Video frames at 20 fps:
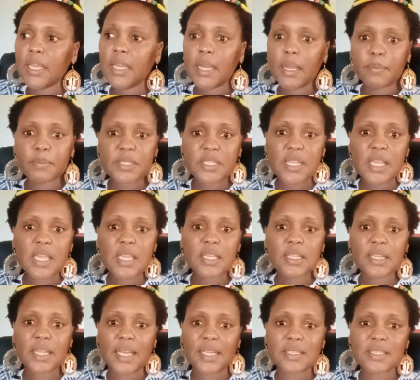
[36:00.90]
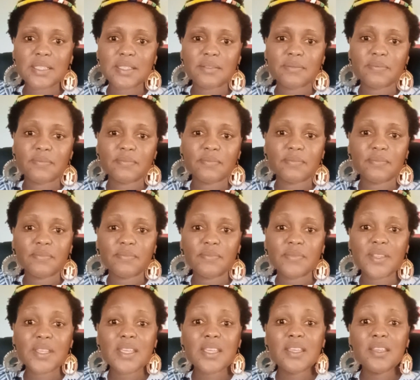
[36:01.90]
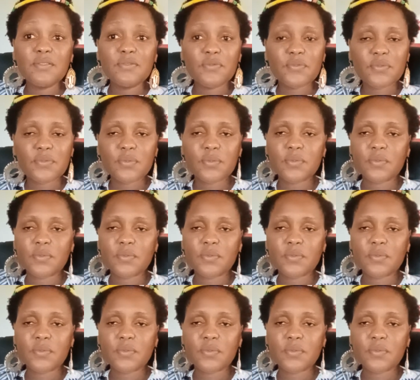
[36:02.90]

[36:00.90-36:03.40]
And I'm saying that if